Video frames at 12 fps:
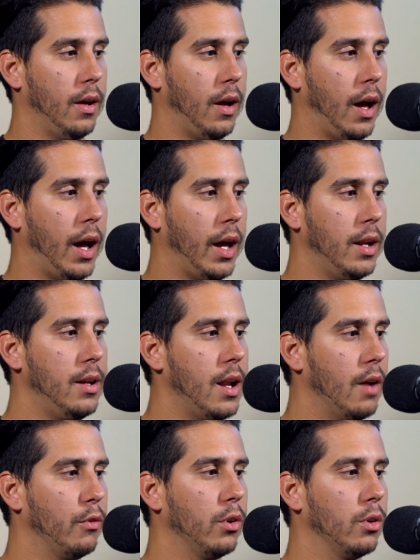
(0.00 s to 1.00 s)
I
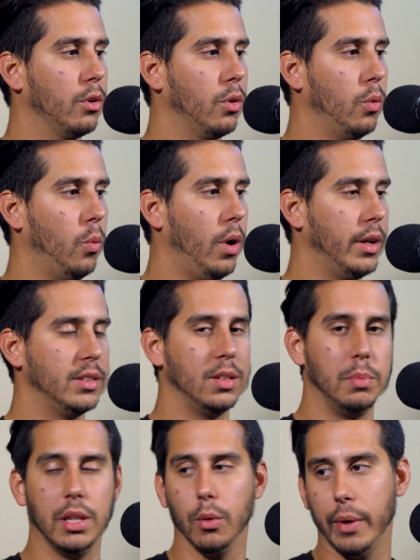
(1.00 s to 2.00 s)
never wanted to
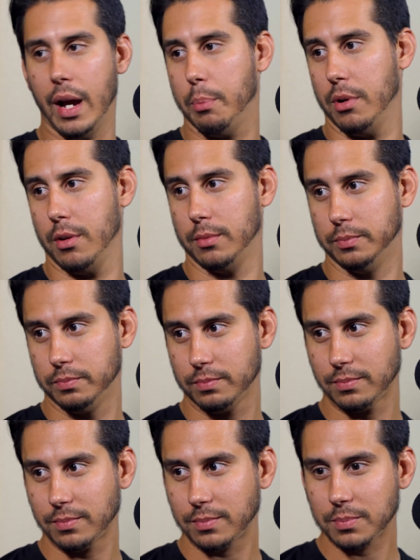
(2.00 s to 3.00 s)
be the rapper.
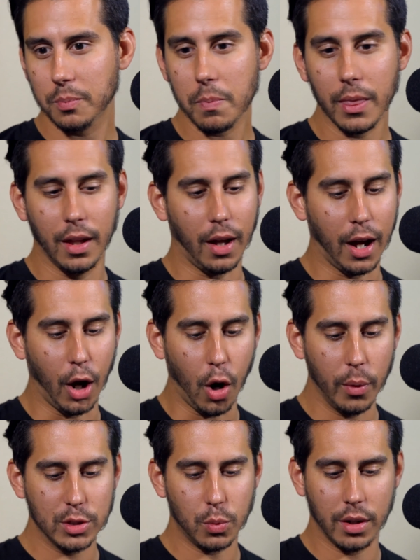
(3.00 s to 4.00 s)
I
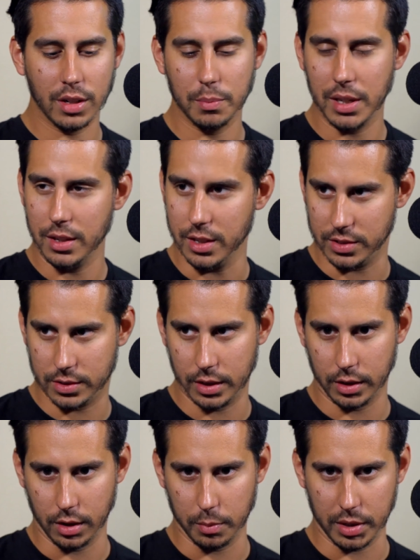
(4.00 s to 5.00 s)
always wanted to be the
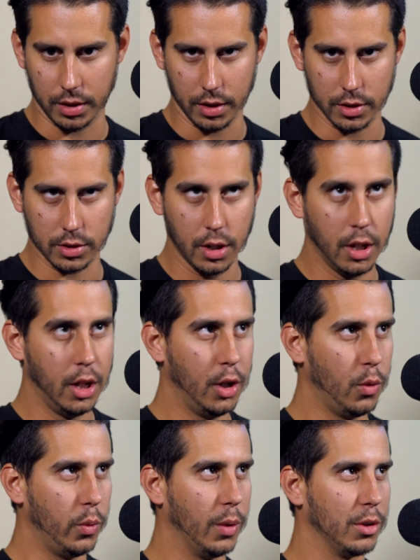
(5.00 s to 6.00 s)
singer because
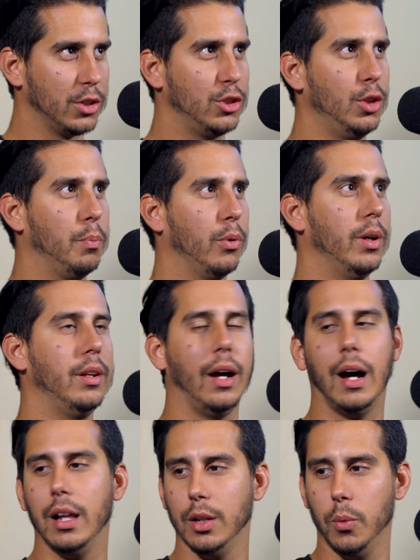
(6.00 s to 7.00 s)
we were super into
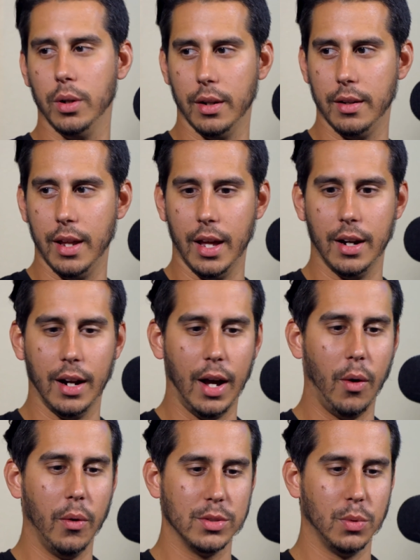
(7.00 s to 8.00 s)
Hollywood Undead, and I
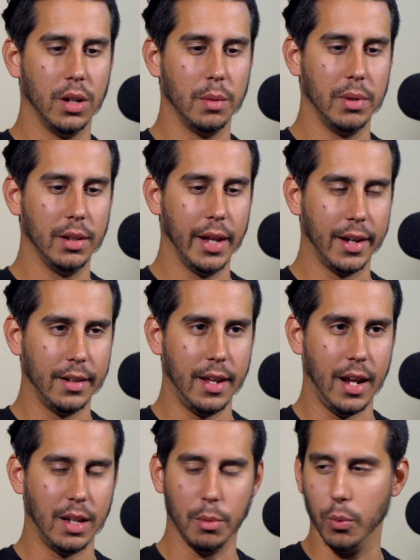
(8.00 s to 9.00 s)
always wanted to be like
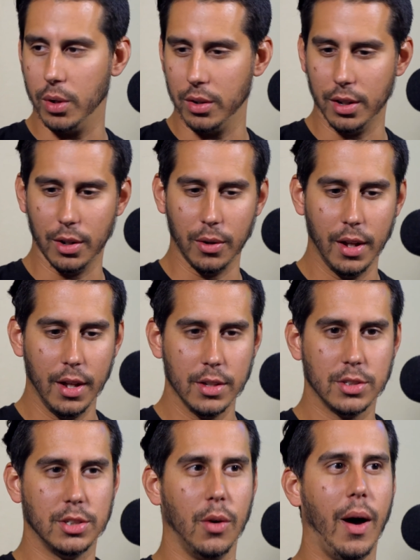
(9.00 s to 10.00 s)
Danny Murillo.
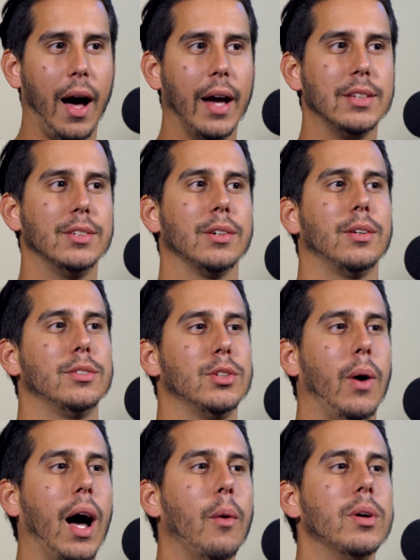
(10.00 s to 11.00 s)
So
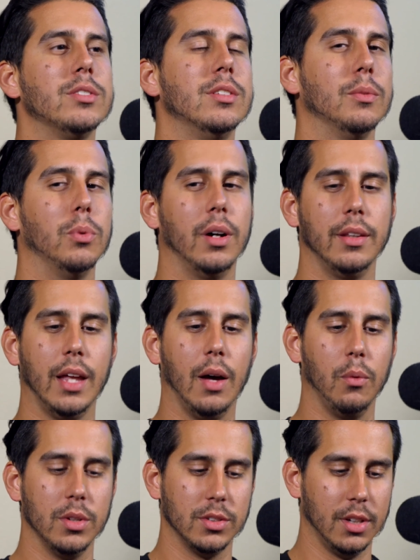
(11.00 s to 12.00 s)
I was the one that
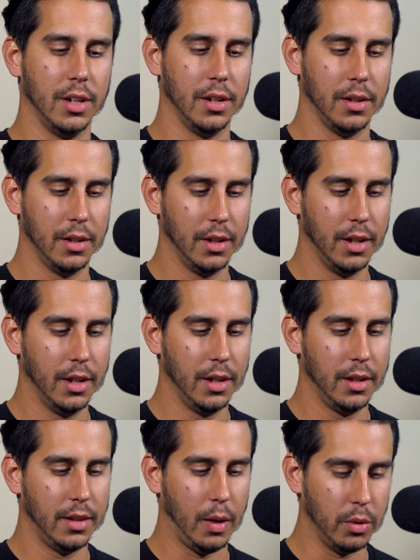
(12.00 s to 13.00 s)
was
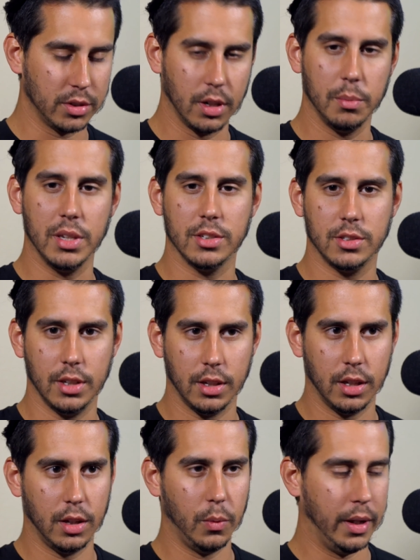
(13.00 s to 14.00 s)
going to be the
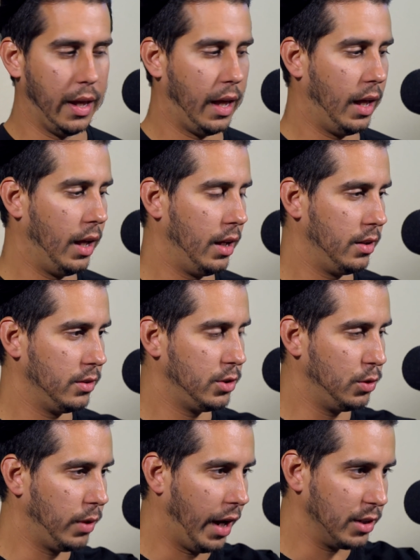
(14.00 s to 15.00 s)
singing. We had
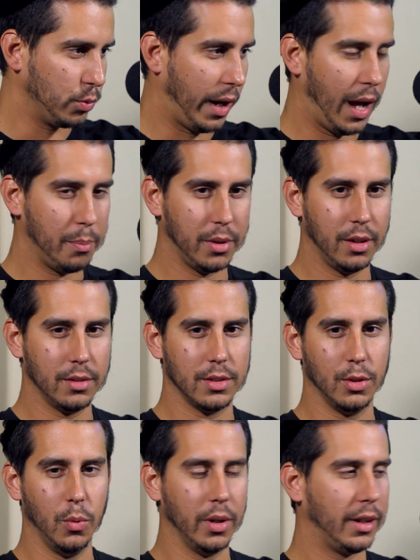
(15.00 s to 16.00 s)
2 guys rapping
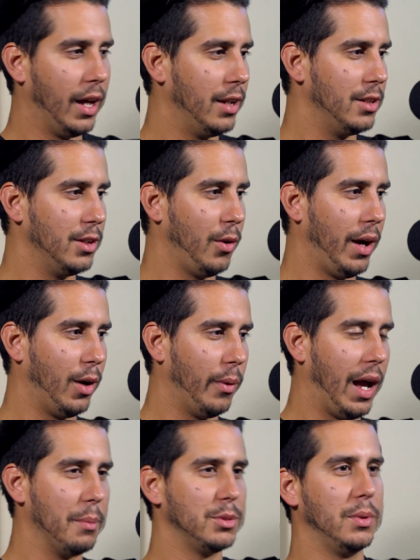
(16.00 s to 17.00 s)
until one guy didn't know how to
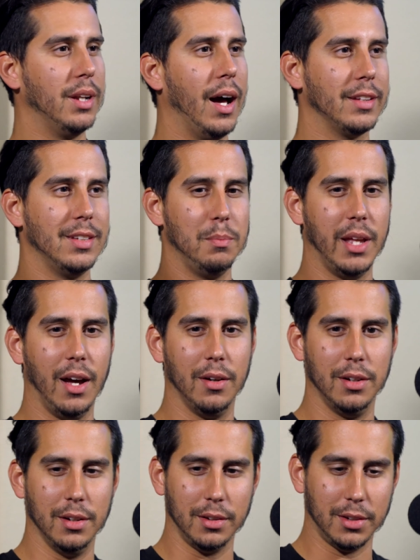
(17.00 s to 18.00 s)
rap, so we knocked him
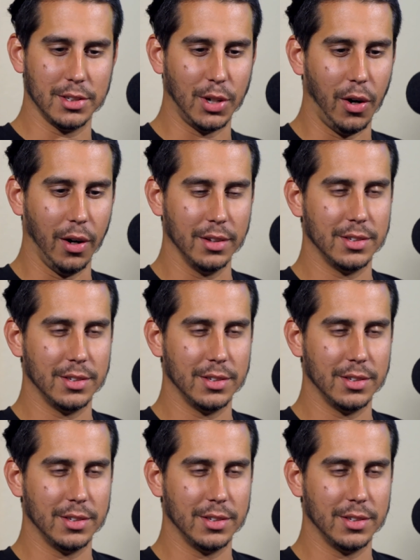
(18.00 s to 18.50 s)
down to guitar and